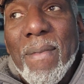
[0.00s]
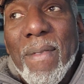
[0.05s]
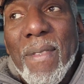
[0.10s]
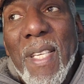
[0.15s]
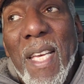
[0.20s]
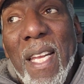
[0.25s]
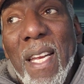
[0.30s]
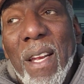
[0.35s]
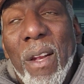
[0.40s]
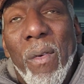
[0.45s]

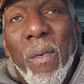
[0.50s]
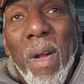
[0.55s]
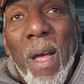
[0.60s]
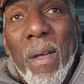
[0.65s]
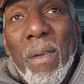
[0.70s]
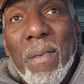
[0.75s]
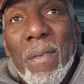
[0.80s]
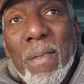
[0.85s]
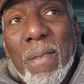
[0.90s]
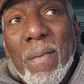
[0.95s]
in and
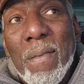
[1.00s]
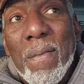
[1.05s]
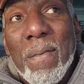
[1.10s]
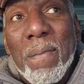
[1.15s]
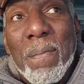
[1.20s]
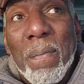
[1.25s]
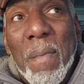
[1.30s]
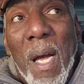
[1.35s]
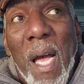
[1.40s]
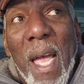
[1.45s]

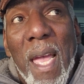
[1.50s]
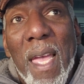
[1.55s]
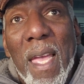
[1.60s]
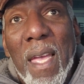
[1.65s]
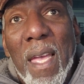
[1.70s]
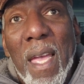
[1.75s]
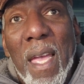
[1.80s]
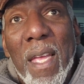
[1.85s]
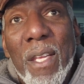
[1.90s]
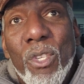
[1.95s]
around my
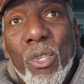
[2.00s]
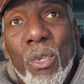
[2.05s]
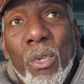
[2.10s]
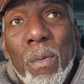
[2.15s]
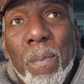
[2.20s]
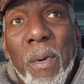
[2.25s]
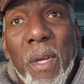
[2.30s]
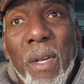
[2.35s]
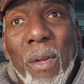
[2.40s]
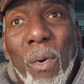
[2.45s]
age
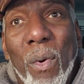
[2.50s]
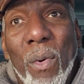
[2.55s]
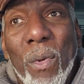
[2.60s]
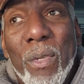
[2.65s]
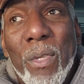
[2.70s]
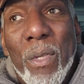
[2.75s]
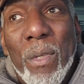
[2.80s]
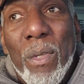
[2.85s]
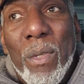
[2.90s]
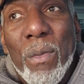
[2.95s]
group and
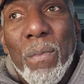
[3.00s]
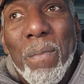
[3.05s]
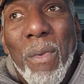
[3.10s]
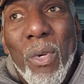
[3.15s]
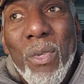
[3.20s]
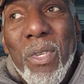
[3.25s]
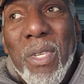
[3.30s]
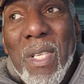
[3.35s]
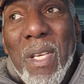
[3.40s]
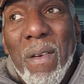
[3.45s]
older who
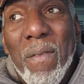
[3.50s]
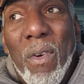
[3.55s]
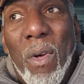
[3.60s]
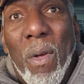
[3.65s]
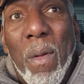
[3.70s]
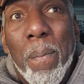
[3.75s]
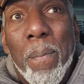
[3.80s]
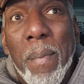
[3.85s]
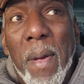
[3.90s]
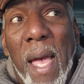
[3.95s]
mostly have
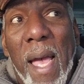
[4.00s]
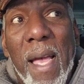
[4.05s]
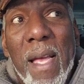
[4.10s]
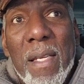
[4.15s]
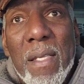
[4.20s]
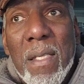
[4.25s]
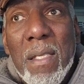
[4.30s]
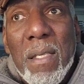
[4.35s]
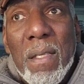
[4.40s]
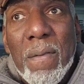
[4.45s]
all passed.